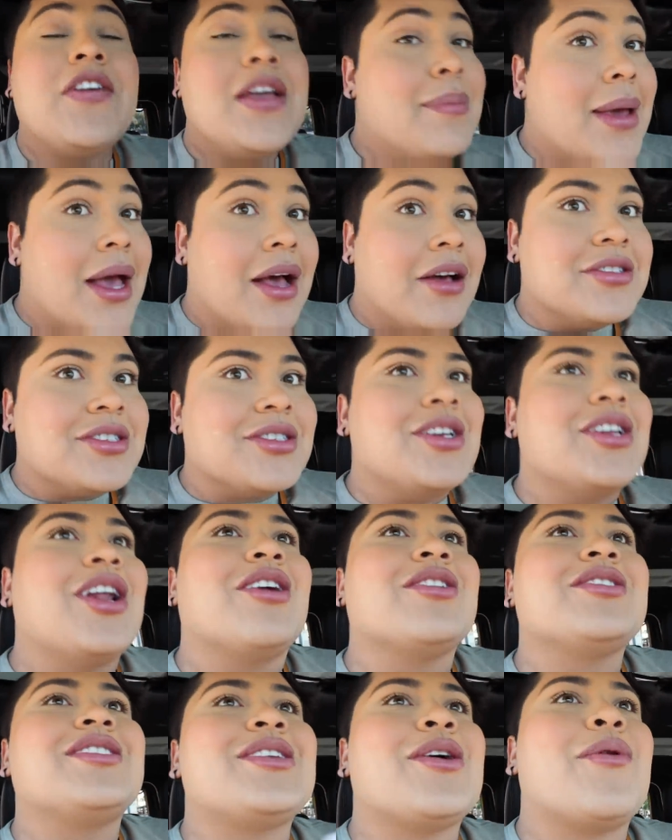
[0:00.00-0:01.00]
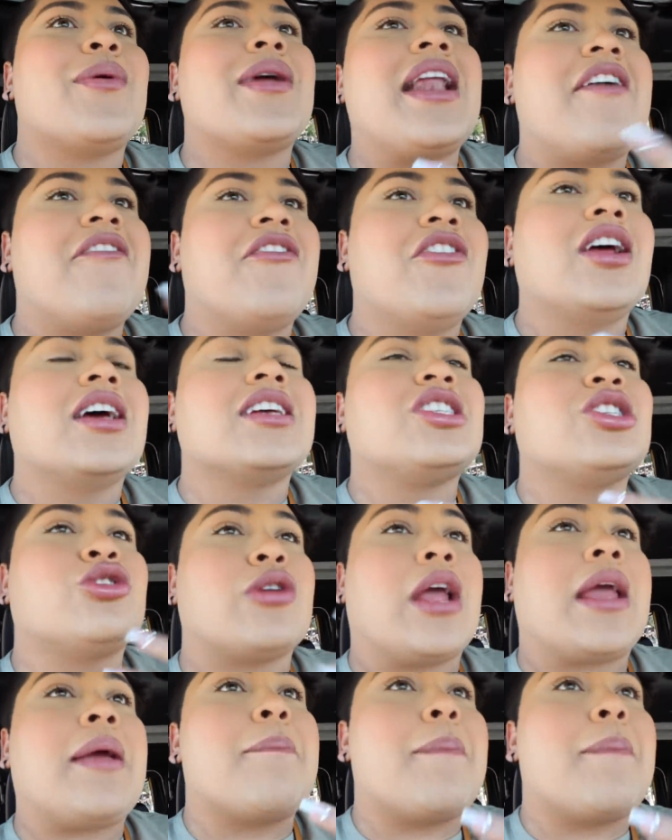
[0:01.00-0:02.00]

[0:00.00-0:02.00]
females, you know. So whenever a straight